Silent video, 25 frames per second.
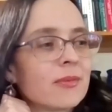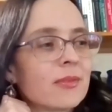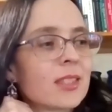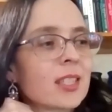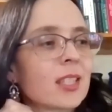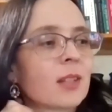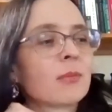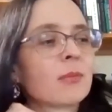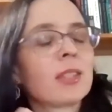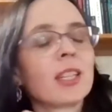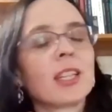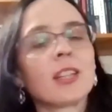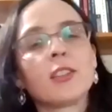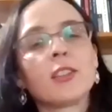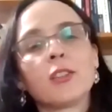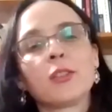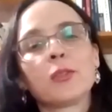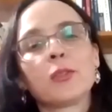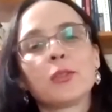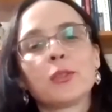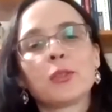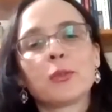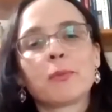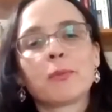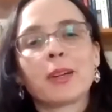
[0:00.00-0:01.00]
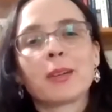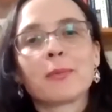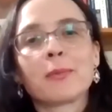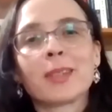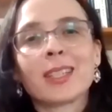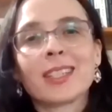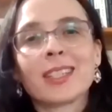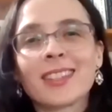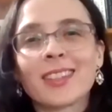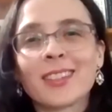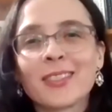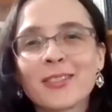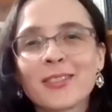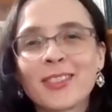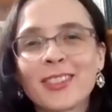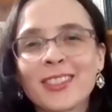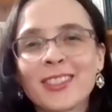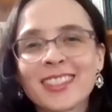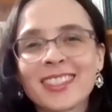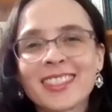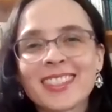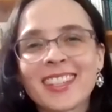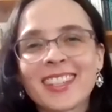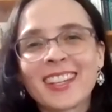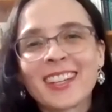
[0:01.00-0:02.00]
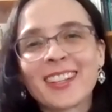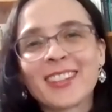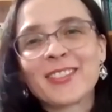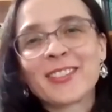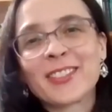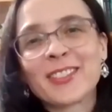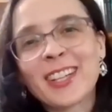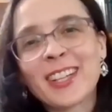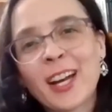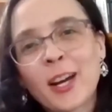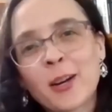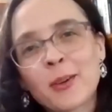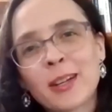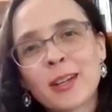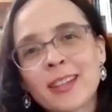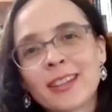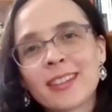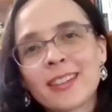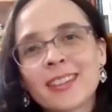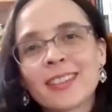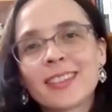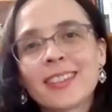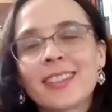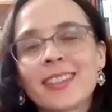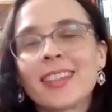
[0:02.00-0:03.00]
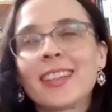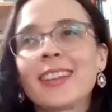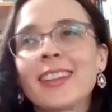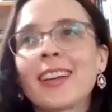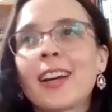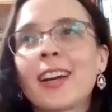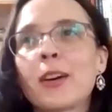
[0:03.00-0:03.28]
something new about myself all the time, or how I think,